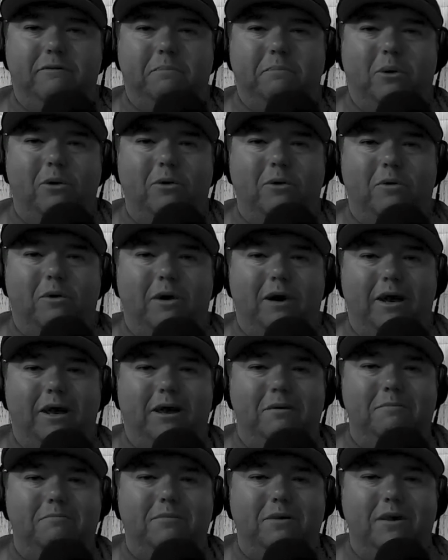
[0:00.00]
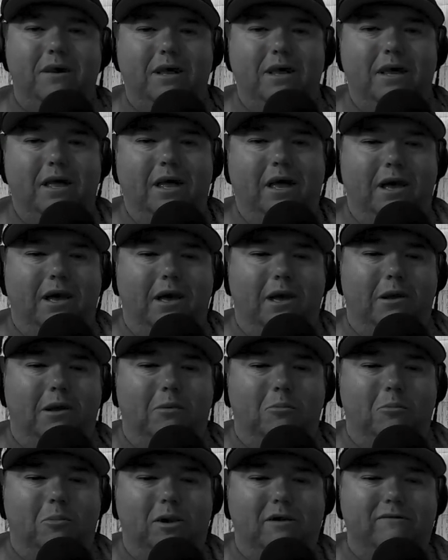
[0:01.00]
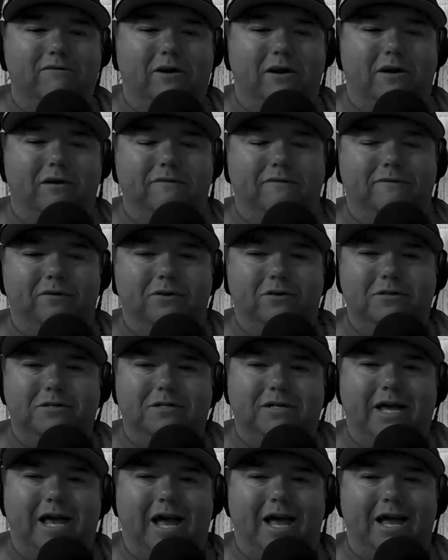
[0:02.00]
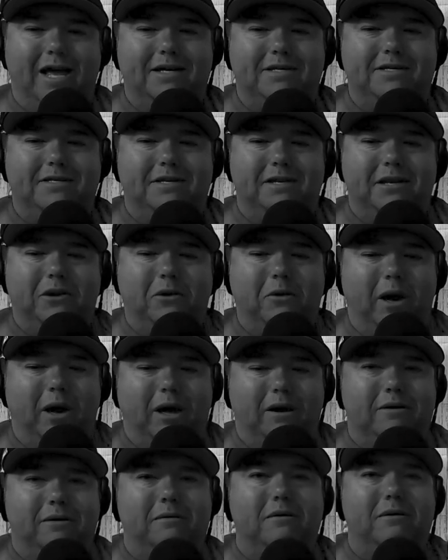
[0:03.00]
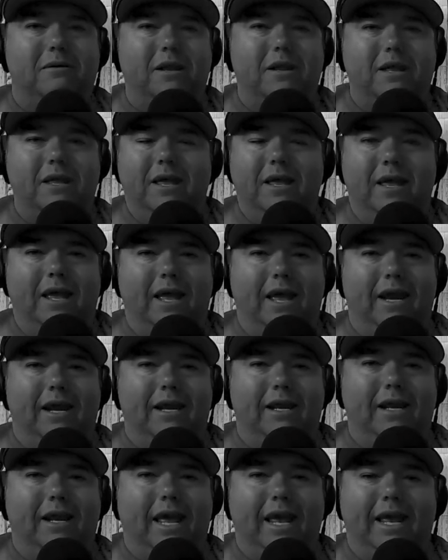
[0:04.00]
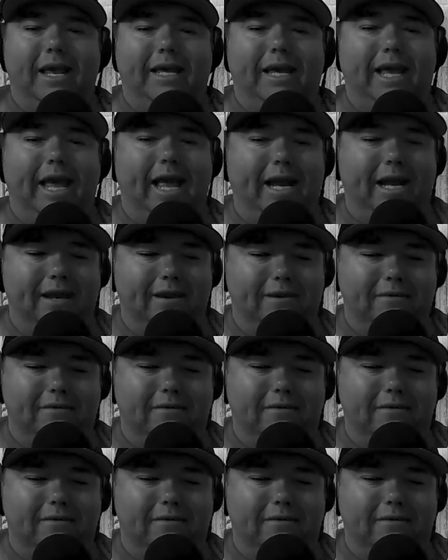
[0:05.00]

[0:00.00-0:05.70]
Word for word: the program, um, one of our first guys to go out and and, and get it.